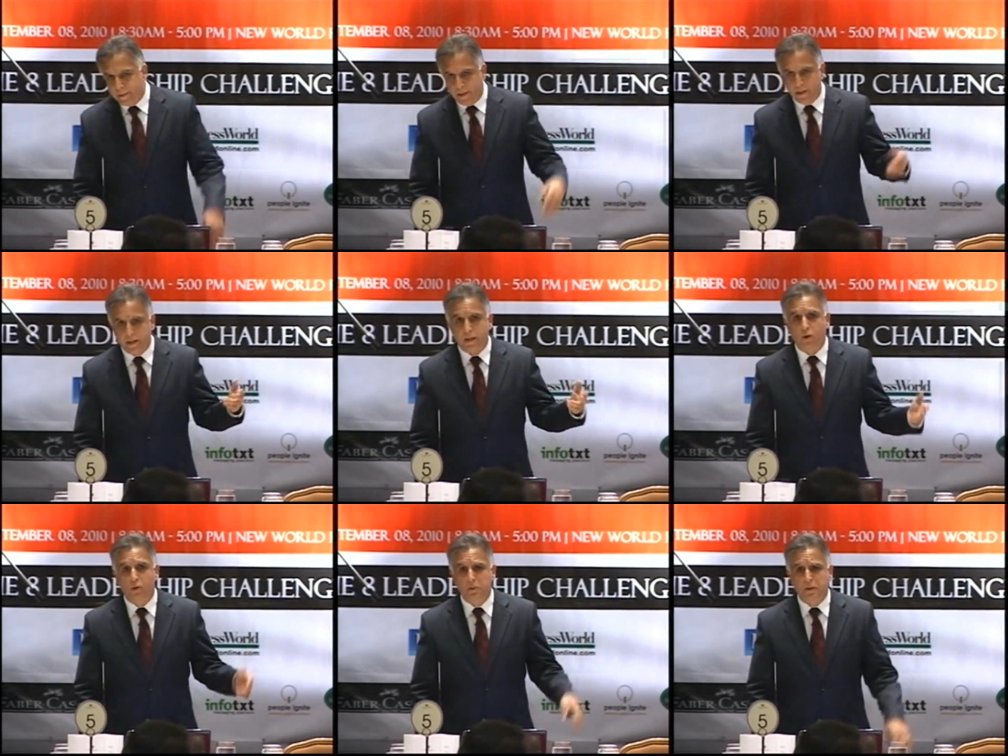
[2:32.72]
Here at
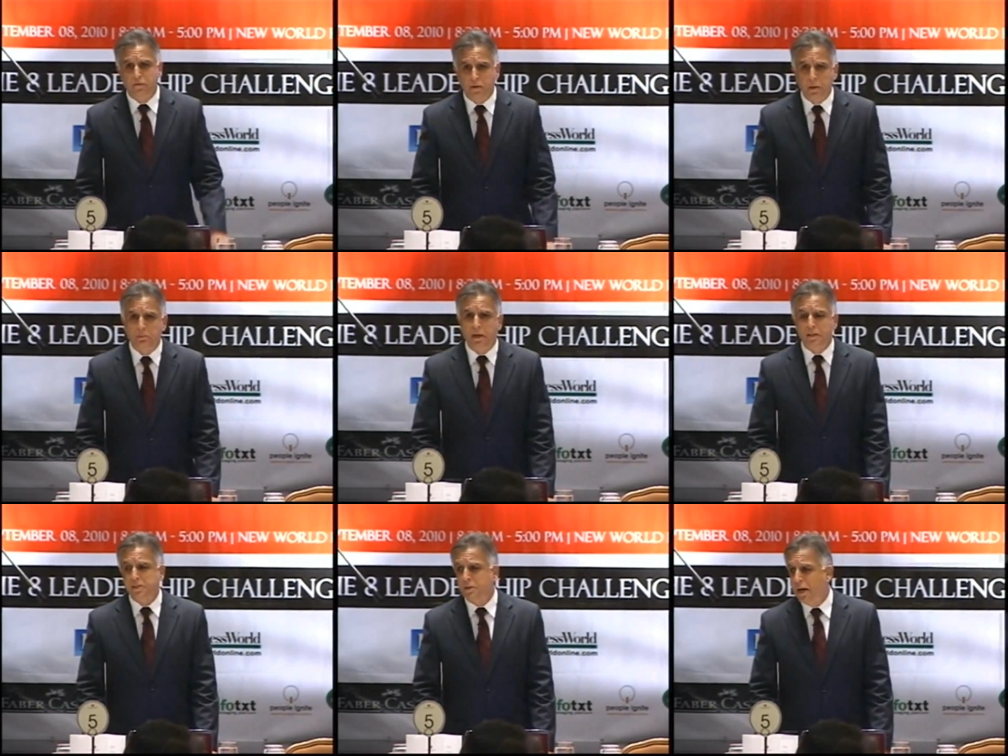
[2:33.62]
home in the
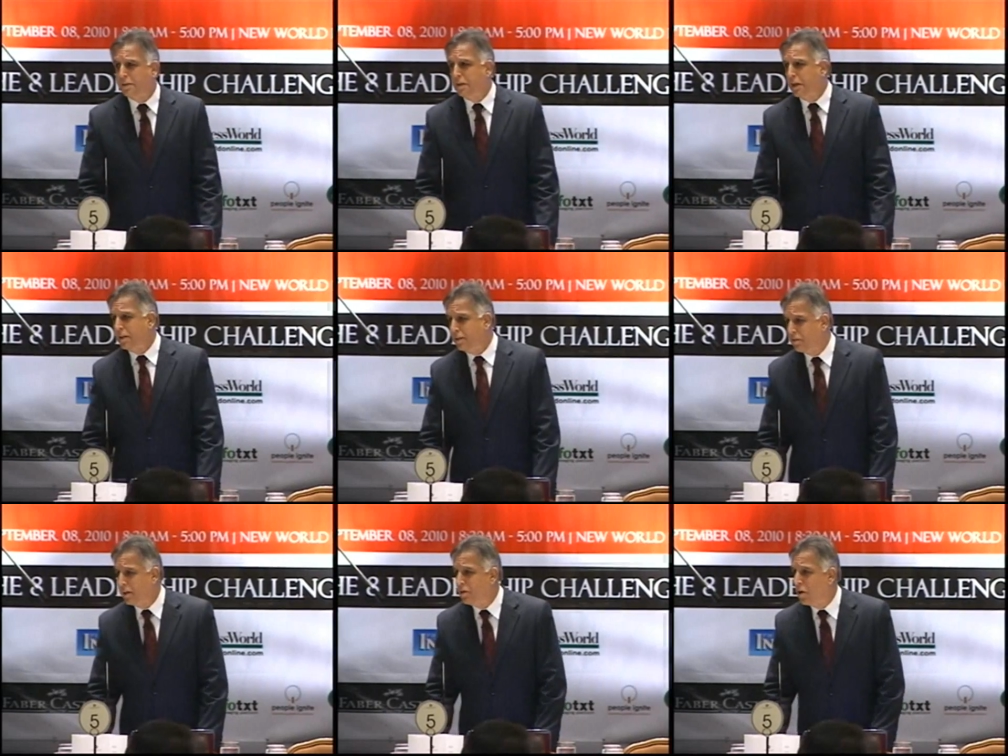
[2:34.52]
Philippines,
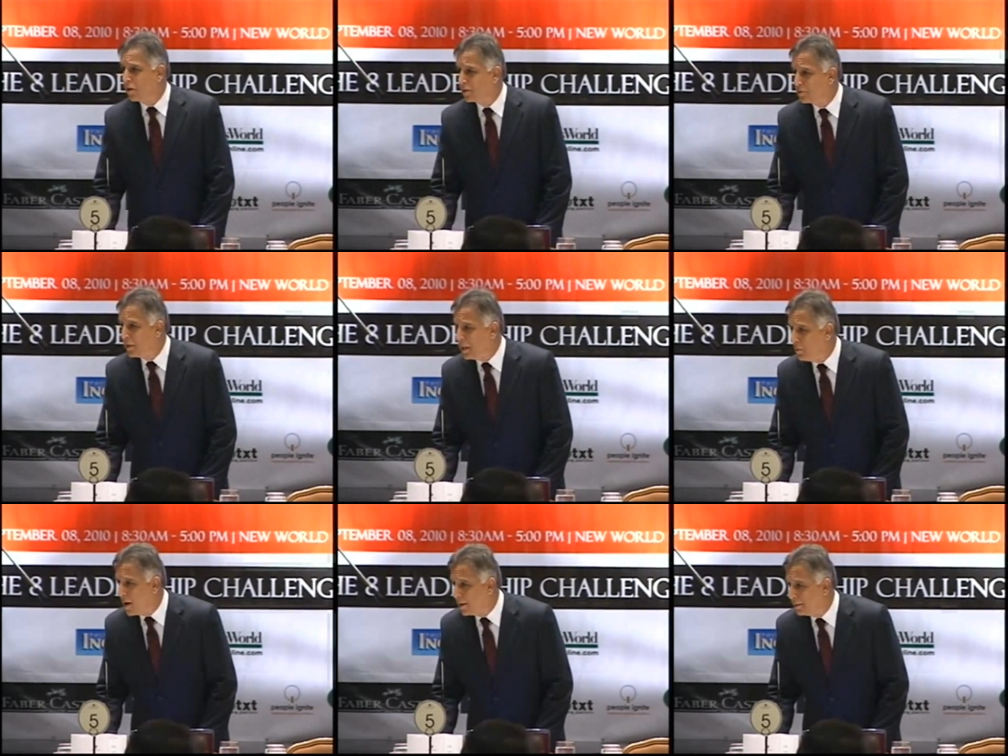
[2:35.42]
1983, August
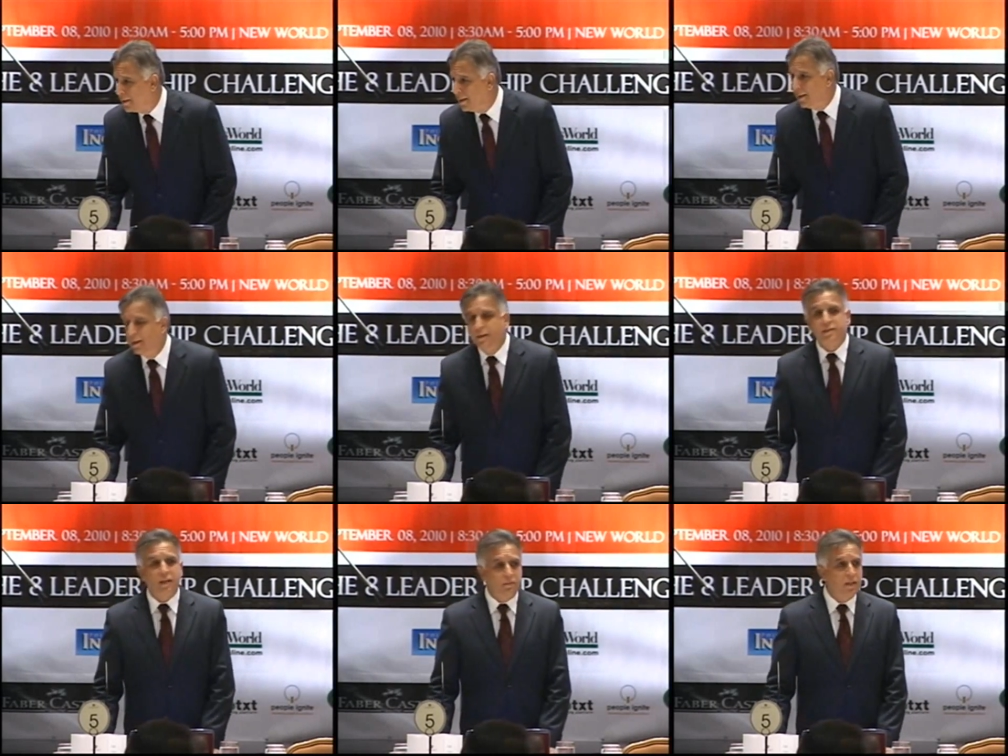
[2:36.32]
21,
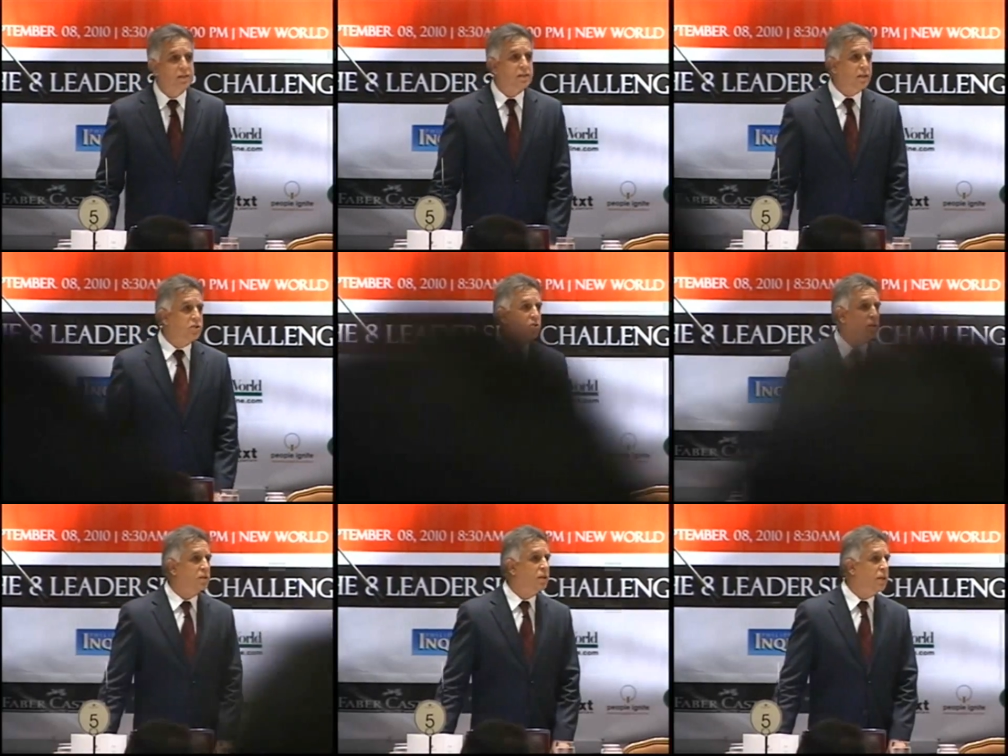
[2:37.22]
somebody still
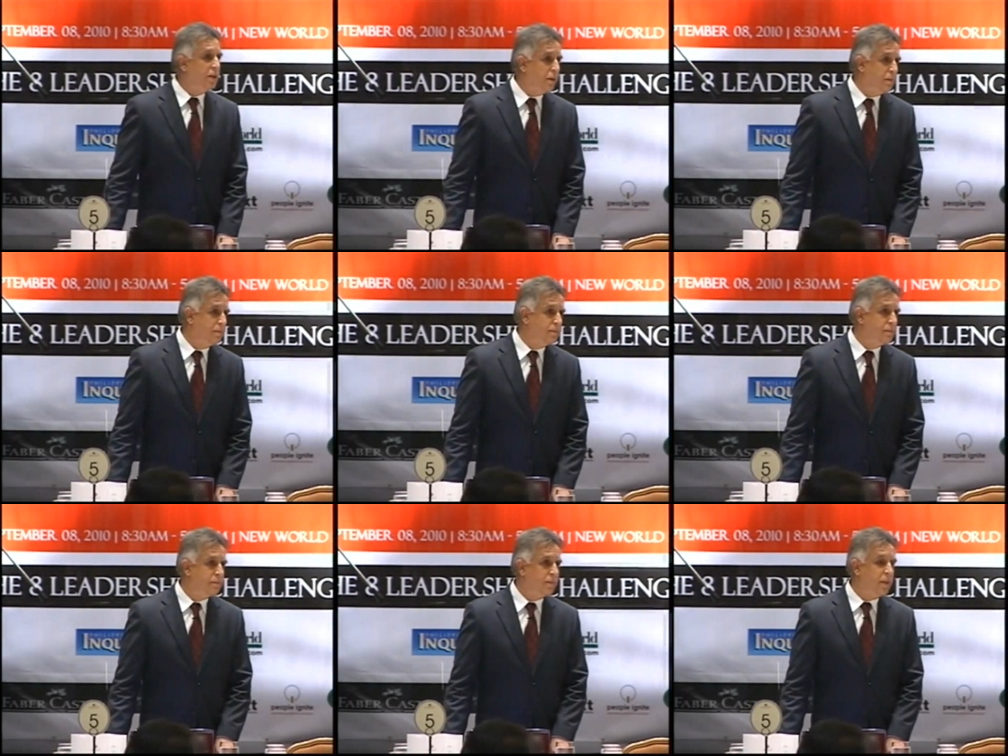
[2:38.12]
shot a leader.
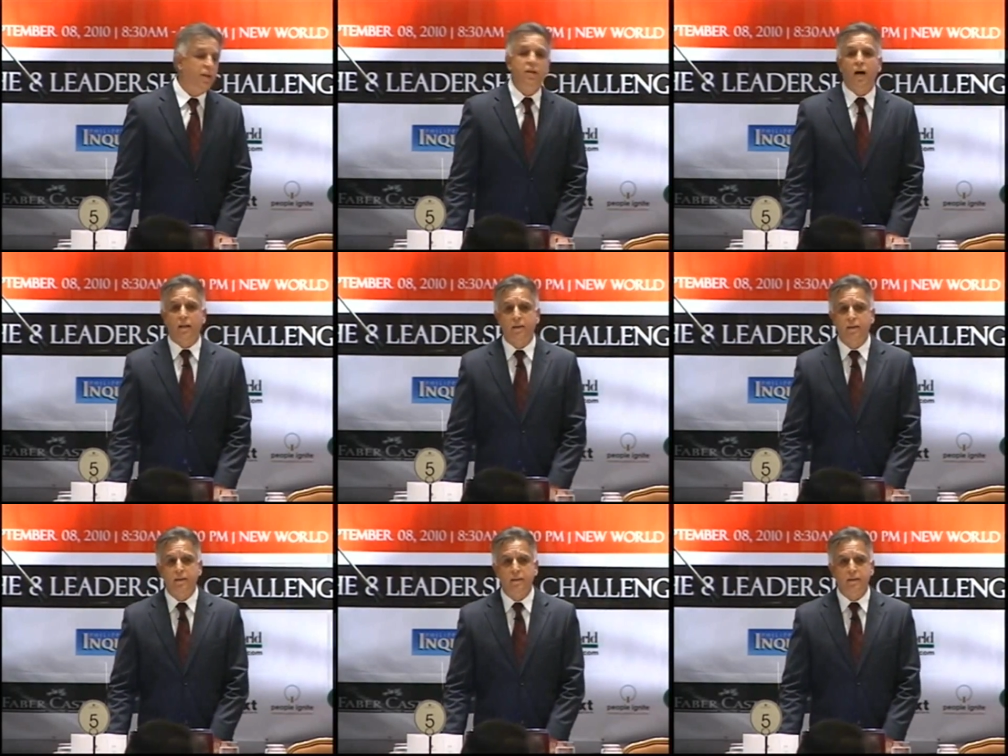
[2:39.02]
Did he not?
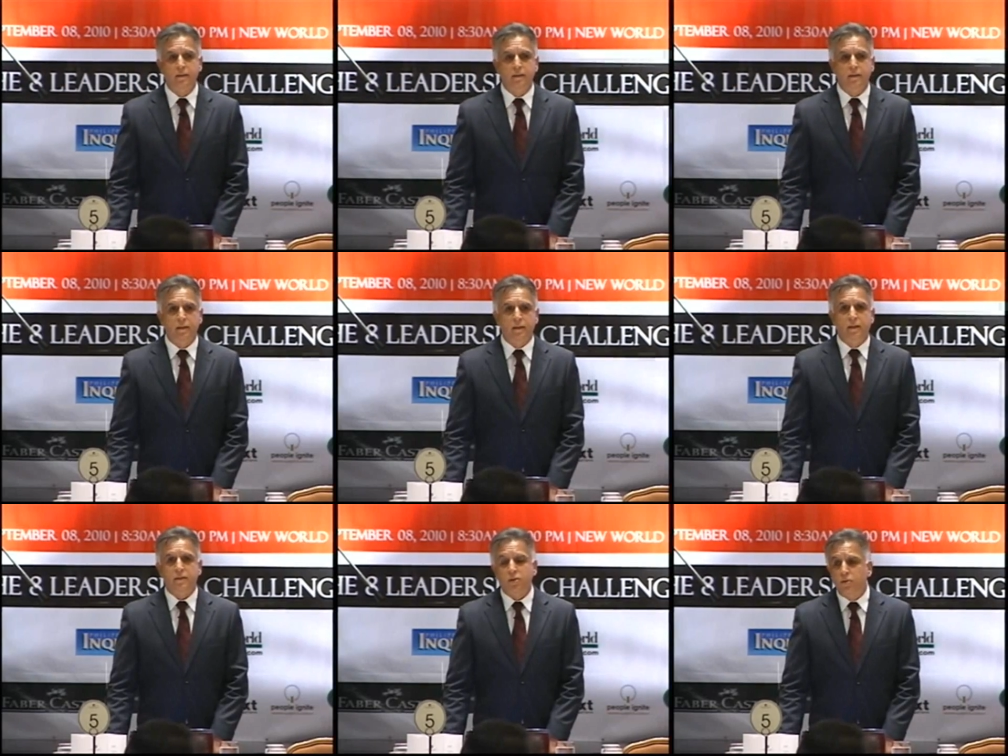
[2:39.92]

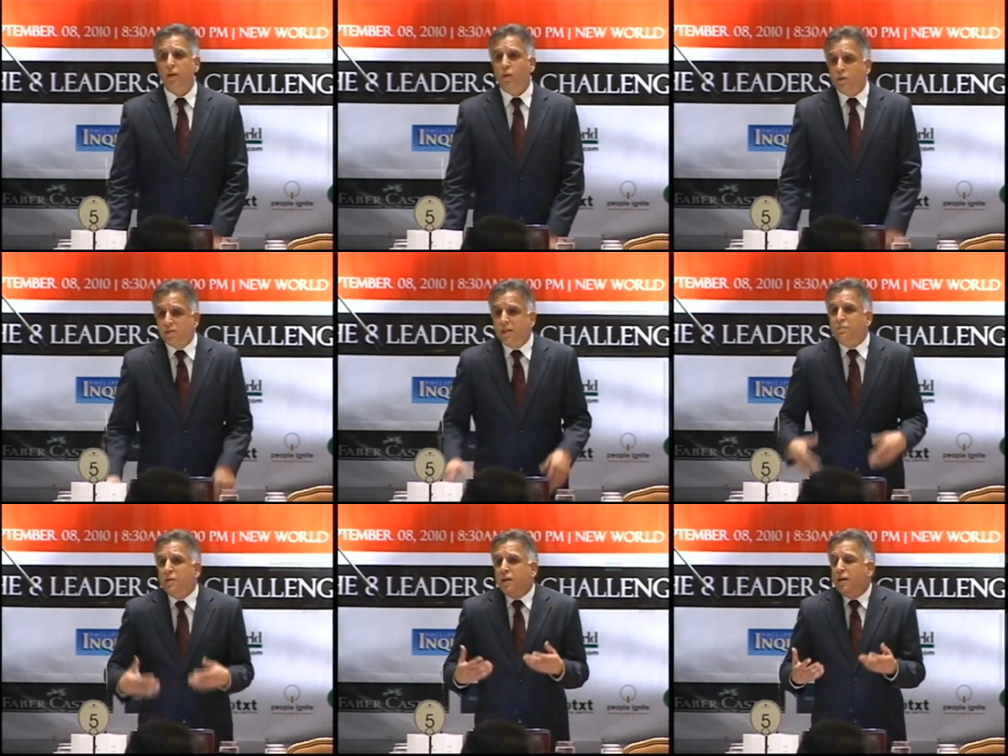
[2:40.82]
So there was
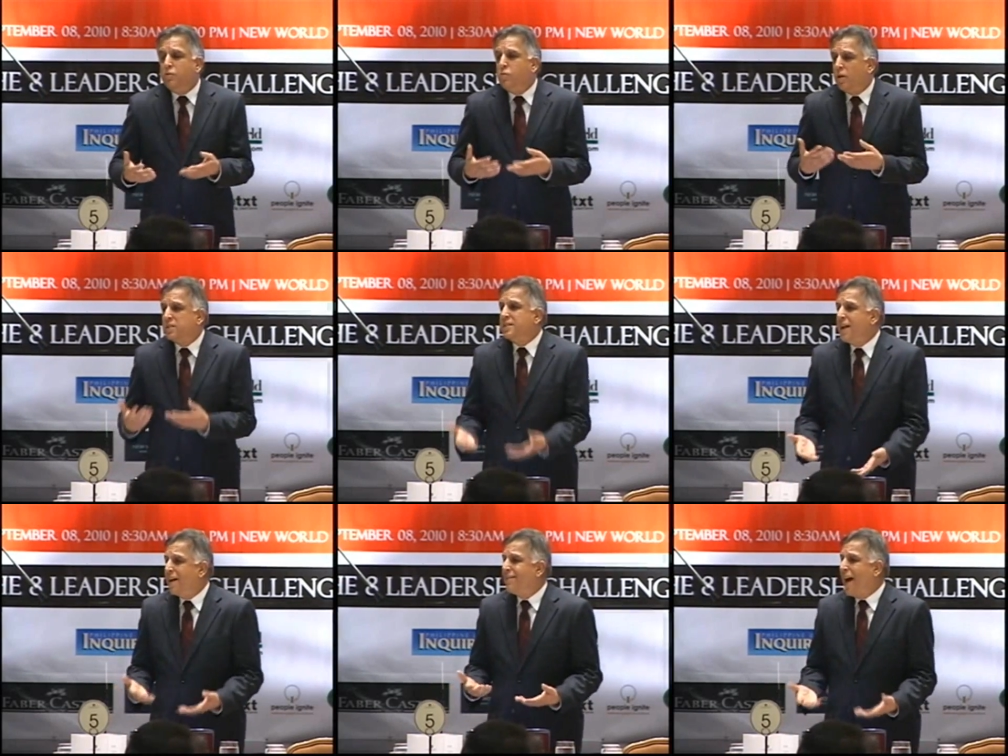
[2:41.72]
somebody who was
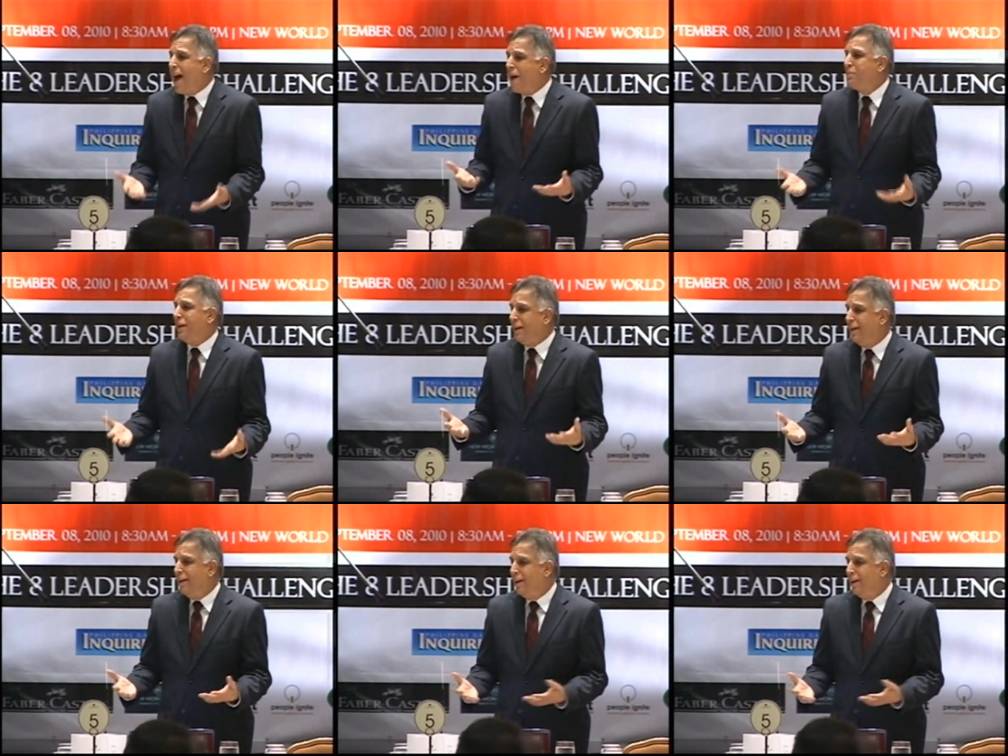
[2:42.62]
not happy